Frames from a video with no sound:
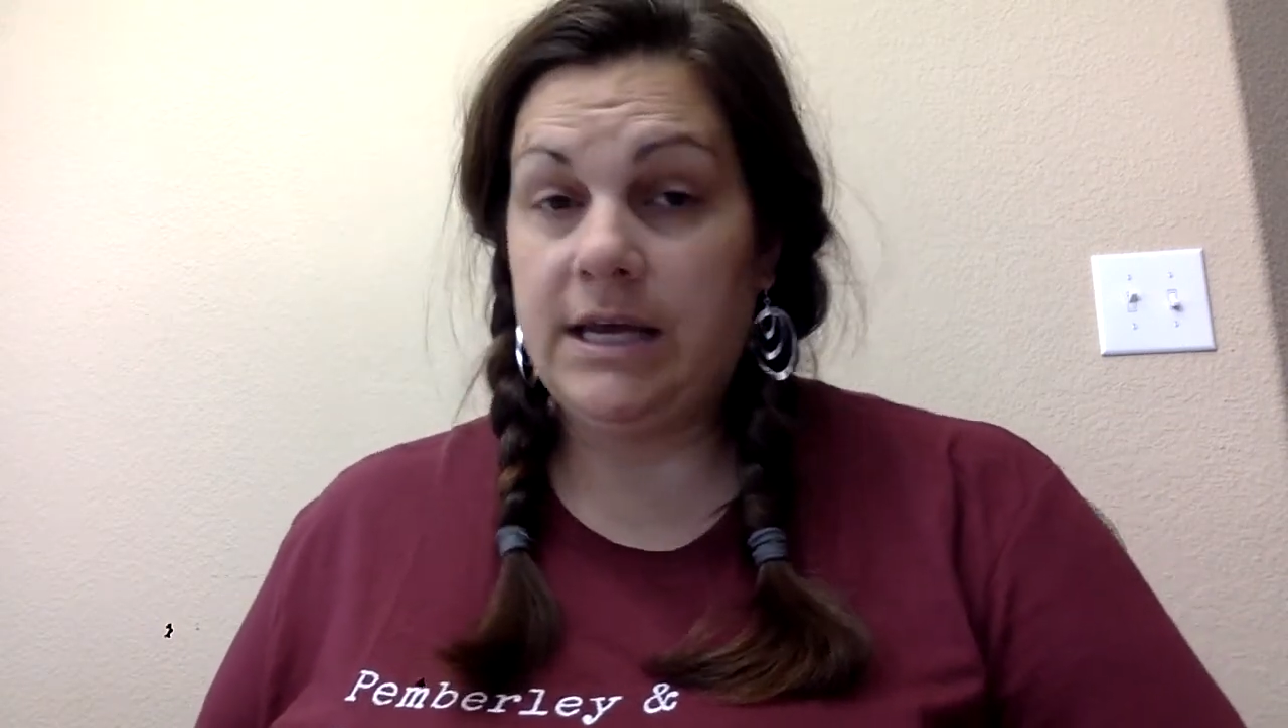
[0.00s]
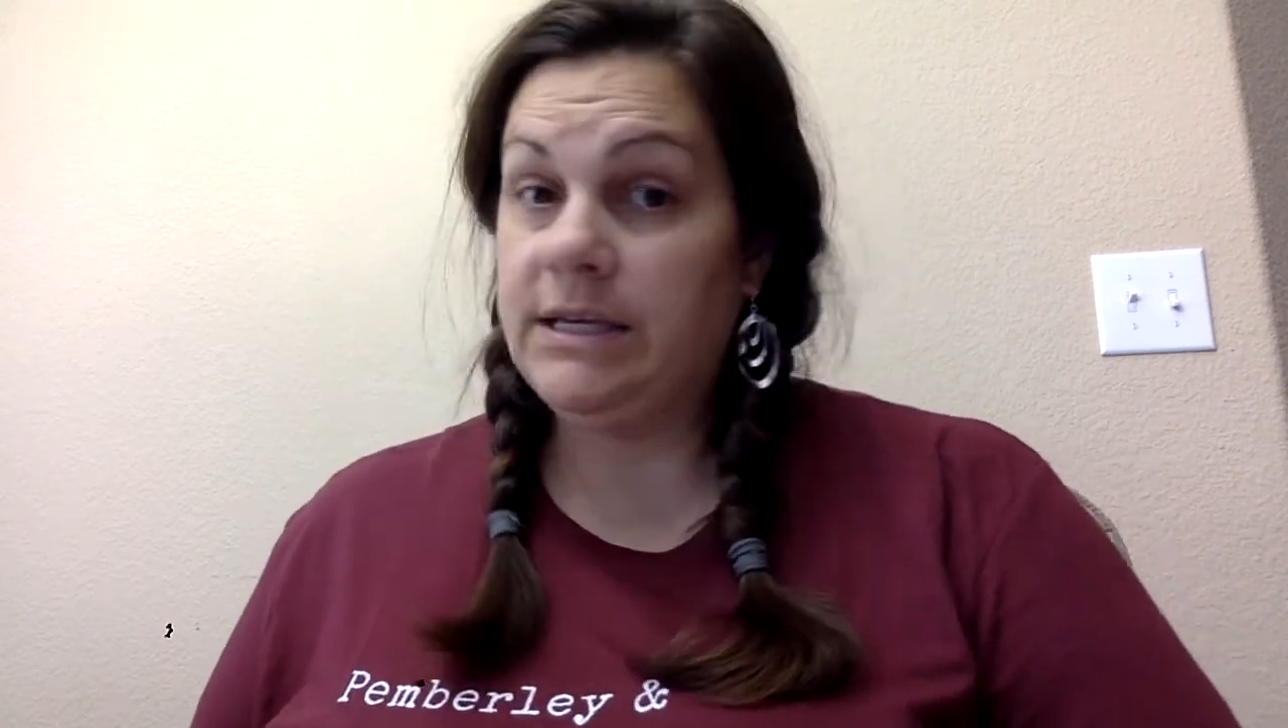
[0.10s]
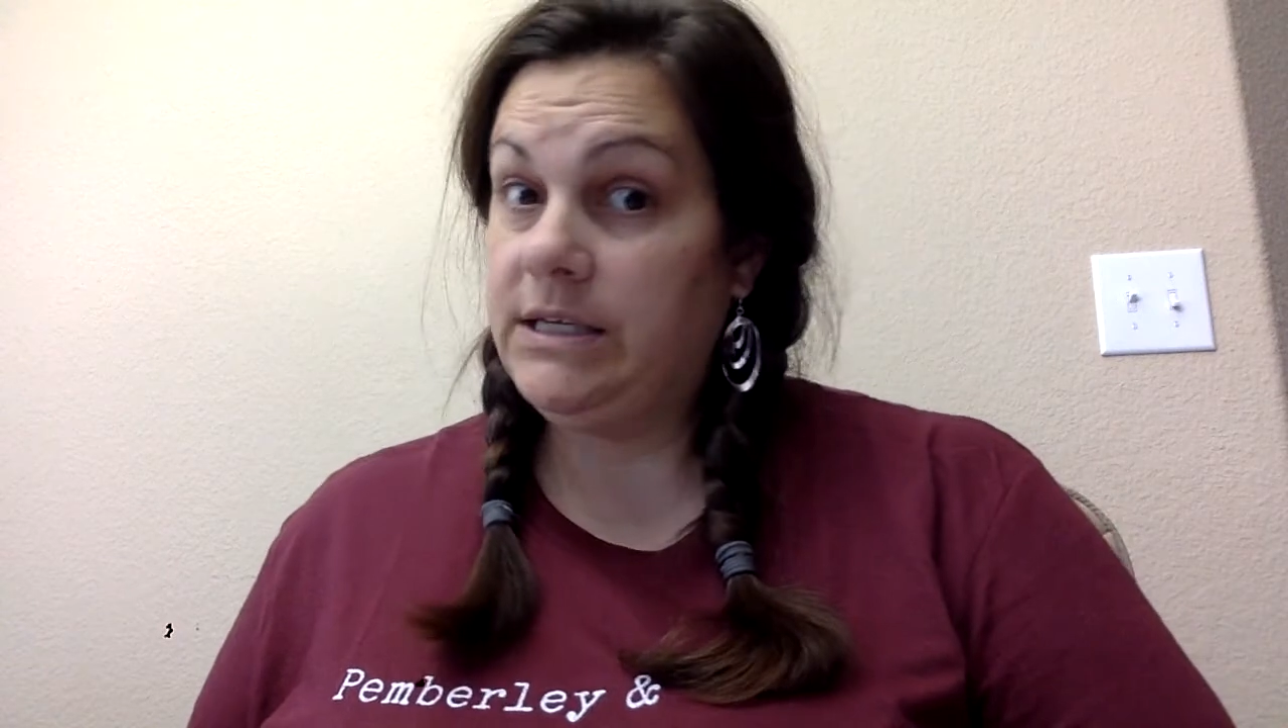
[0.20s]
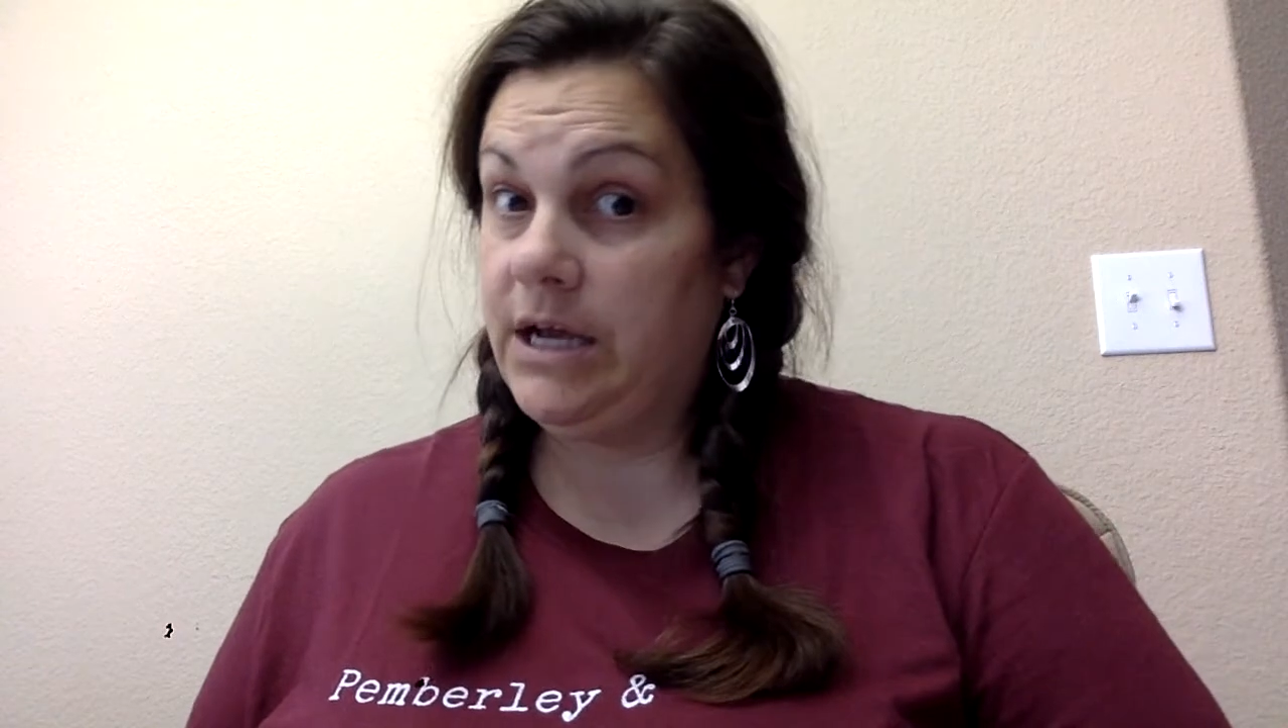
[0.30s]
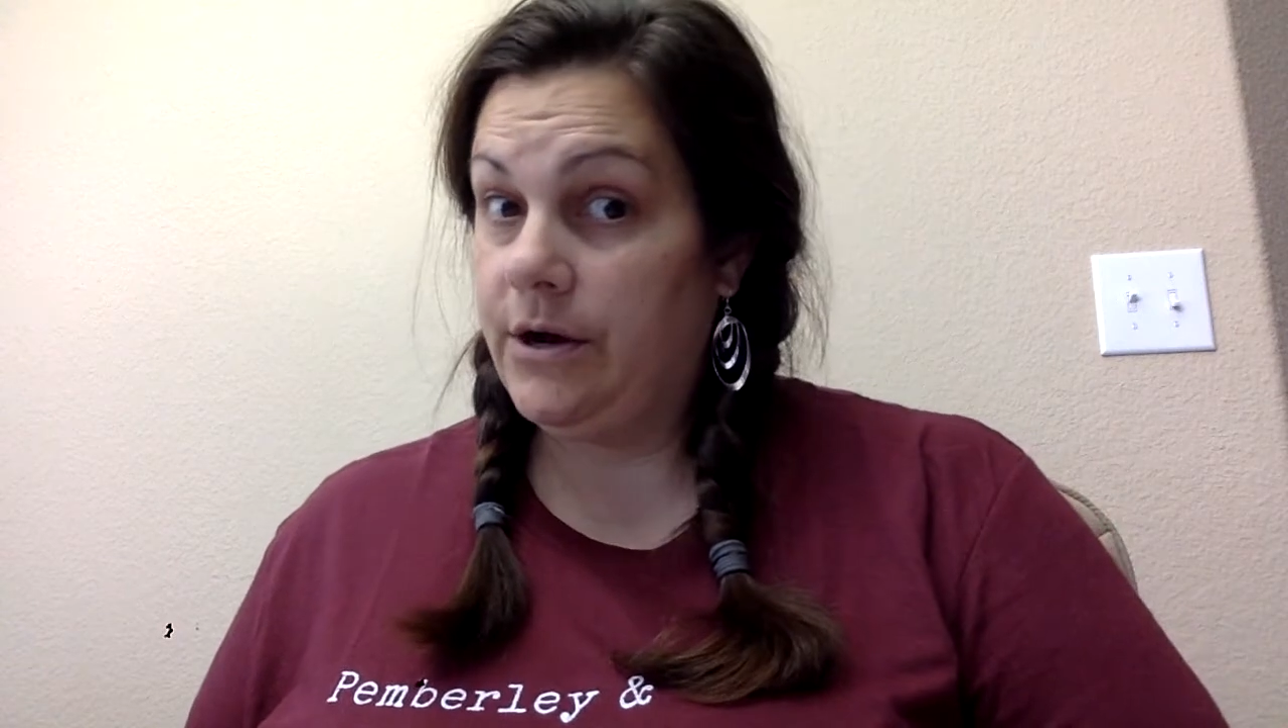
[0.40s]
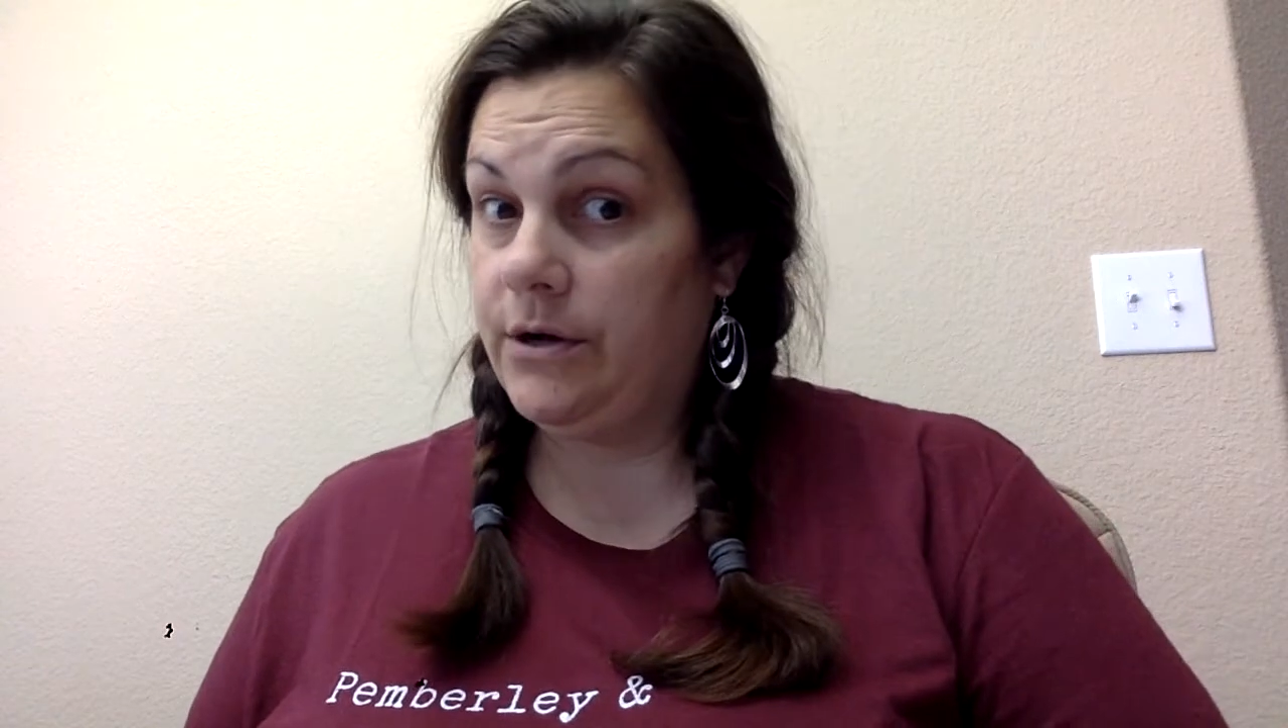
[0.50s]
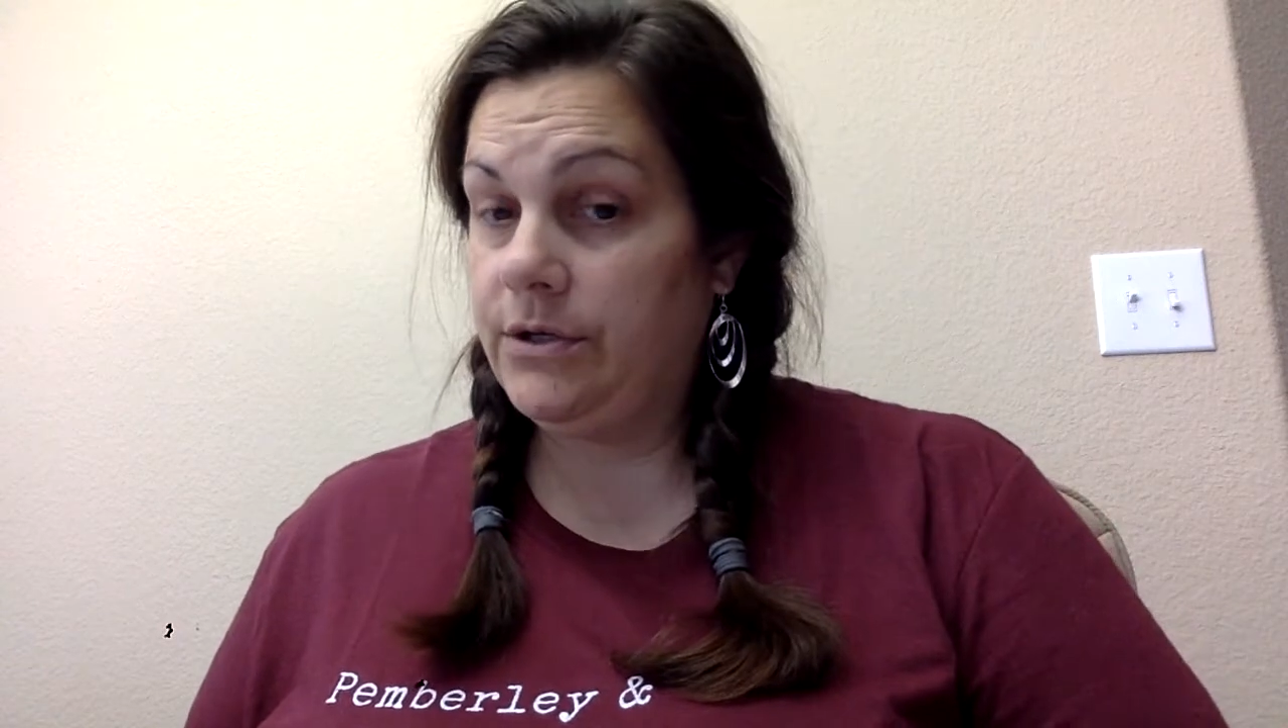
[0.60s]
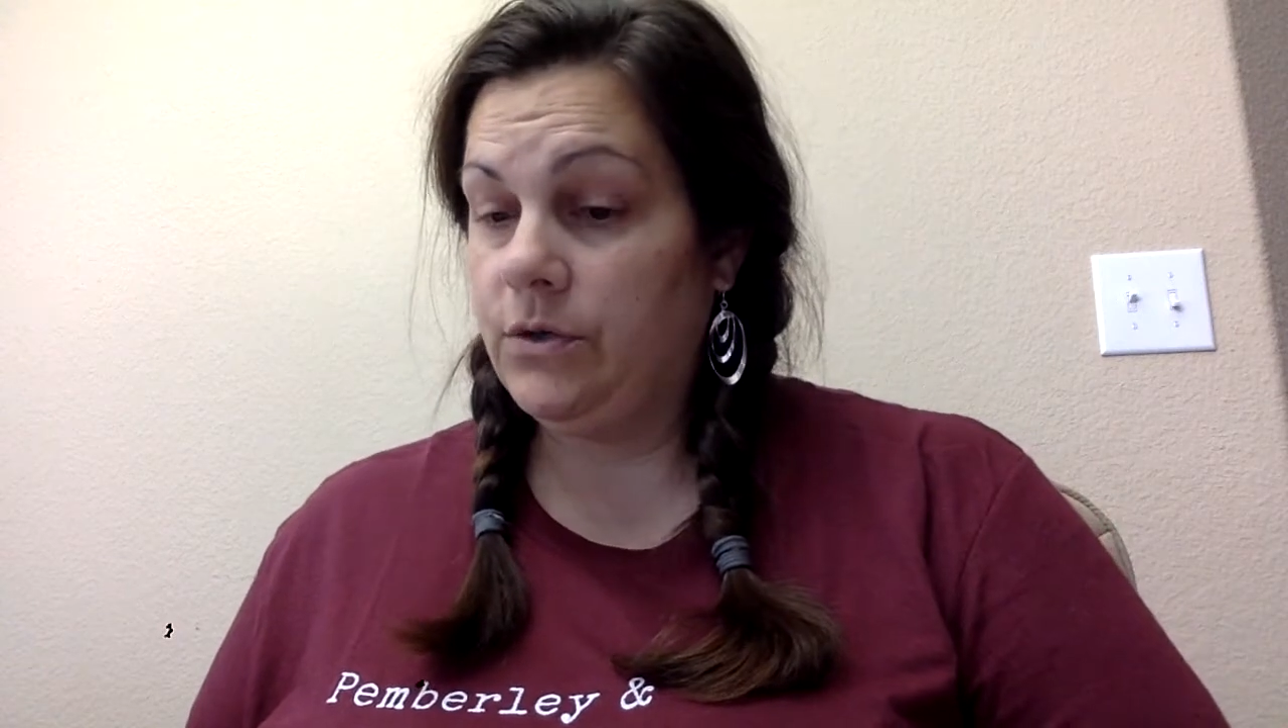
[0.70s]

had dared